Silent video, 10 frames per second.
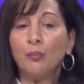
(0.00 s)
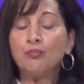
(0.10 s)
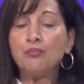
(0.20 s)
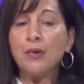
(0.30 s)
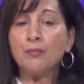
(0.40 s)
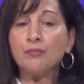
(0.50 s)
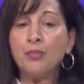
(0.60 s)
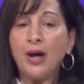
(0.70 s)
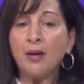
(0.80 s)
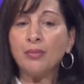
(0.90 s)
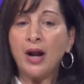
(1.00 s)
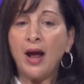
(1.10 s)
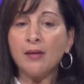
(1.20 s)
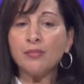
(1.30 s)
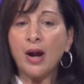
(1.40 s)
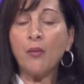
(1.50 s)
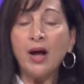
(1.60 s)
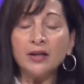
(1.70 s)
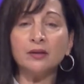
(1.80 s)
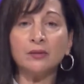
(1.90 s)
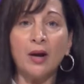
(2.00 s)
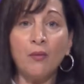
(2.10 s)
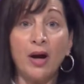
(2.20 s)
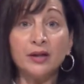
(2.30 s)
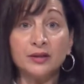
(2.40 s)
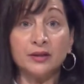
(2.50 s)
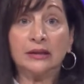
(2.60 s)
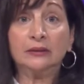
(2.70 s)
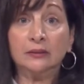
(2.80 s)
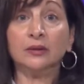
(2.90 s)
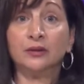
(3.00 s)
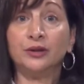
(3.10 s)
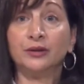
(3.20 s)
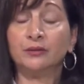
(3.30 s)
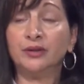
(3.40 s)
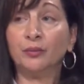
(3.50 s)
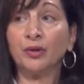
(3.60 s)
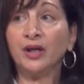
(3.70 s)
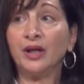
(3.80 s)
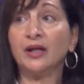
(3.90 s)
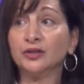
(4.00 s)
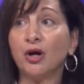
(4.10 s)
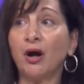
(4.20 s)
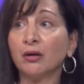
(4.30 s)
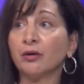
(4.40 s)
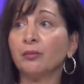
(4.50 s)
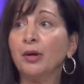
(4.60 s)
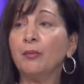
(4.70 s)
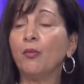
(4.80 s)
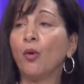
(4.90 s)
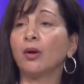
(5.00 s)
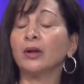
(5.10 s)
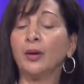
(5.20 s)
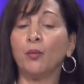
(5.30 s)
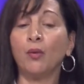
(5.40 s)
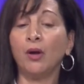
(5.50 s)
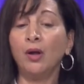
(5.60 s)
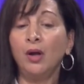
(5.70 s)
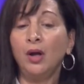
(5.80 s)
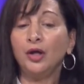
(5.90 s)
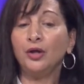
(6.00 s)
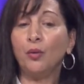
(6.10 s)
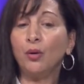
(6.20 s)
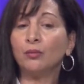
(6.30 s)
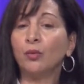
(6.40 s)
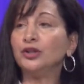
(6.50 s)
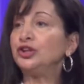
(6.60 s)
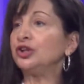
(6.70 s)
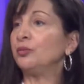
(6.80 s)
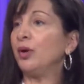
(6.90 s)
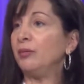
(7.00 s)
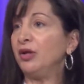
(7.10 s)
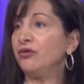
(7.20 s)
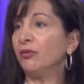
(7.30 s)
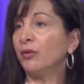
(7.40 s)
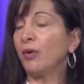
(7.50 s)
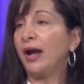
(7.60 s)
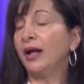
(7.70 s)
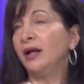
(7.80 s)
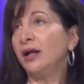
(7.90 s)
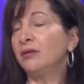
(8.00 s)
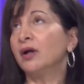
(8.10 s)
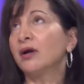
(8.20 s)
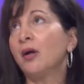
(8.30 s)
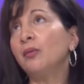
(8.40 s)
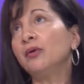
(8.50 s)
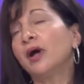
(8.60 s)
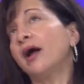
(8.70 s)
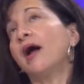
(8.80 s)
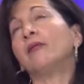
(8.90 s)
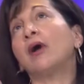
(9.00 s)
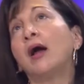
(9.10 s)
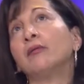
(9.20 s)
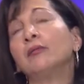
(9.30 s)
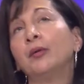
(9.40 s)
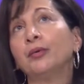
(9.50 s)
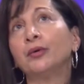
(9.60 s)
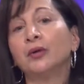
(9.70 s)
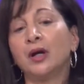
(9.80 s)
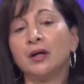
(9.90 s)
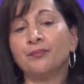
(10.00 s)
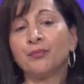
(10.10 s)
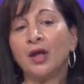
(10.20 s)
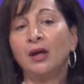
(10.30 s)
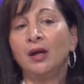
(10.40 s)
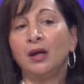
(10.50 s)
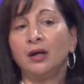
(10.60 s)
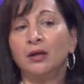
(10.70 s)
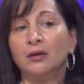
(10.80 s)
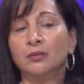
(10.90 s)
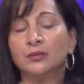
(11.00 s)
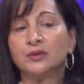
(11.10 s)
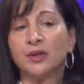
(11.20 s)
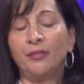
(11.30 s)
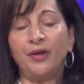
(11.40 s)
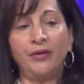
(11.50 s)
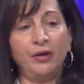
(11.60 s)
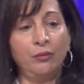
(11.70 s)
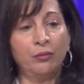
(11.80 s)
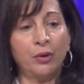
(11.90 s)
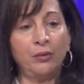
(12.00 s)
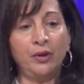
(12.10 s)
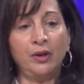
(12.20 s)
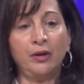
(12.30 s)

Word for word: but but I but I want to I want us to, to, to, to, really kind of talk a little bit more yeah. like well you know what should we be doing right yes. and and a couple yes. I I remembered um, you know something that you wrote in